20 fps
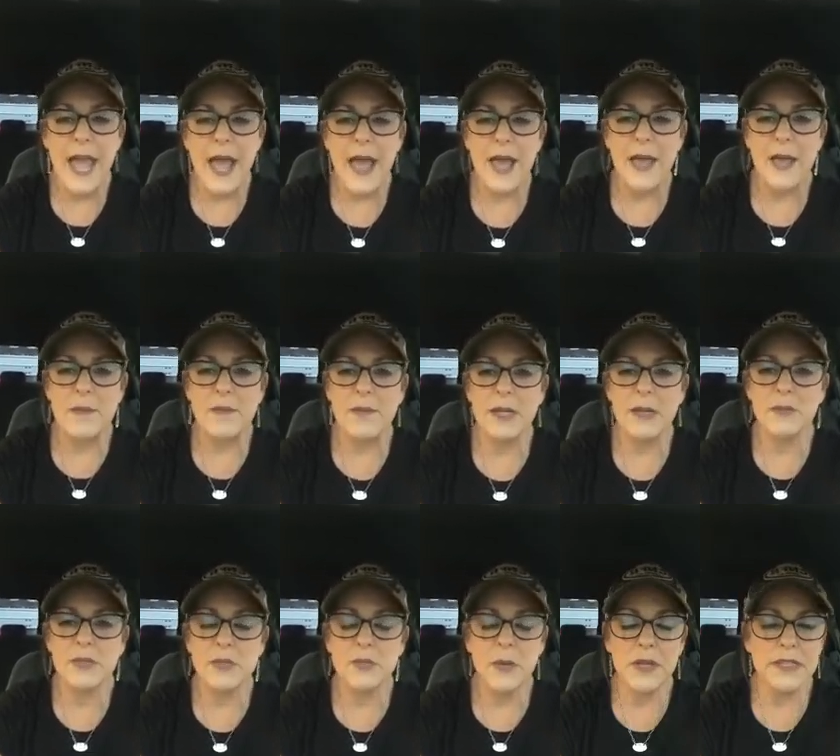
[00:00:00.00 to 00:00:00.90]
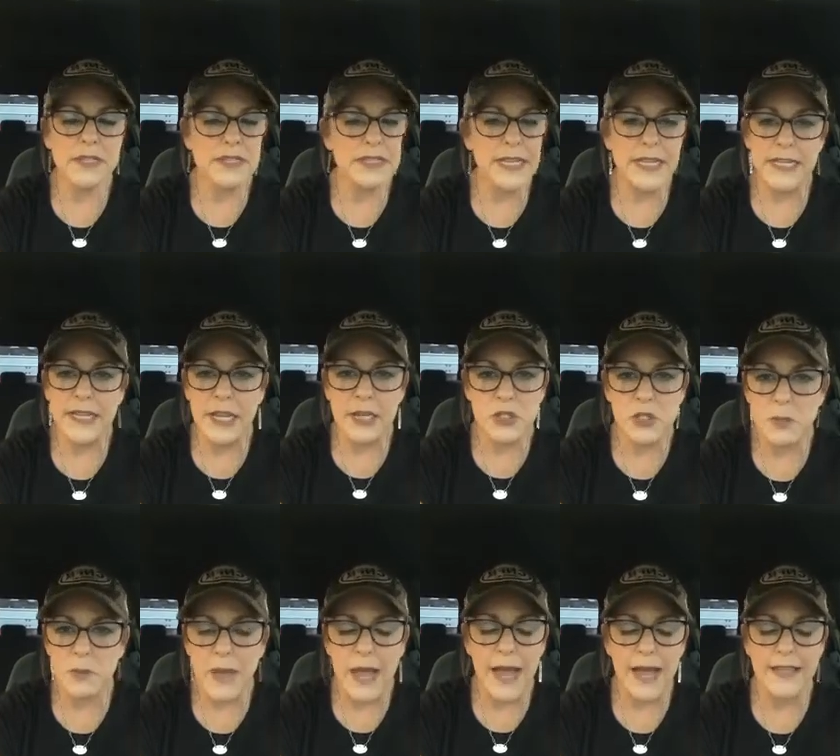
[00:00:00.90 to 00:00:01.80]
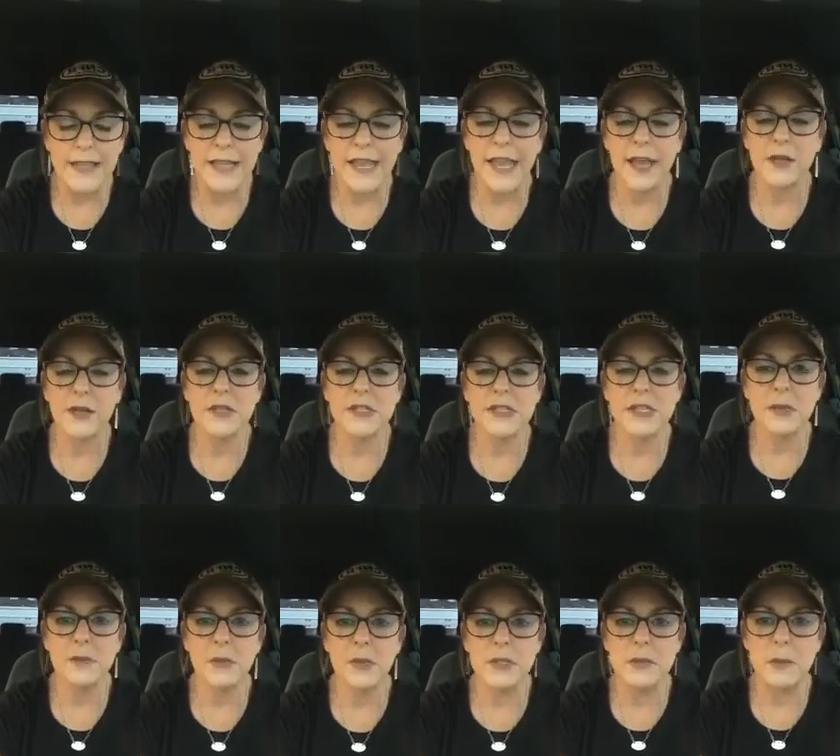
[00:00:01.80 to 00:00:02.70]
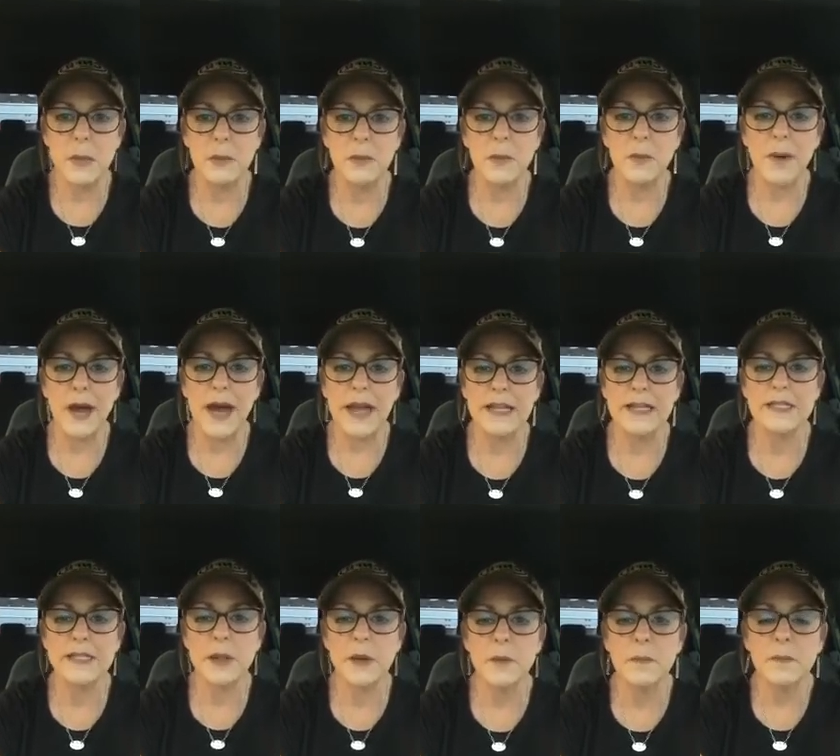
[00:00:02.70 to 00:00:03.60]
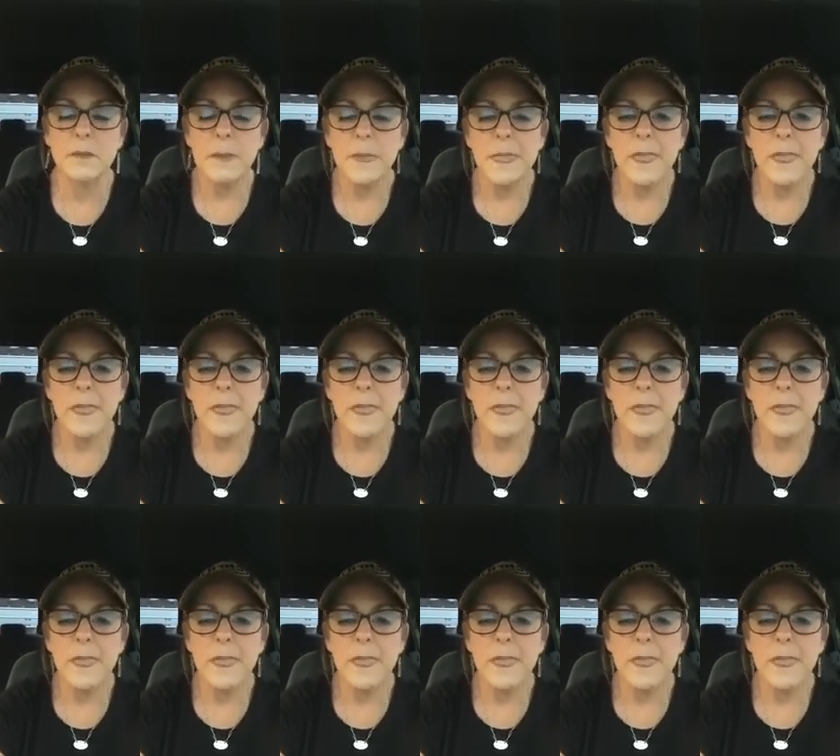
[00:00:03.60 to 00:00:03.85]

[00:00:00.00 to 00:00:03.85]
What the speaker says: But it was what the teenager behind the counter said most people buy. So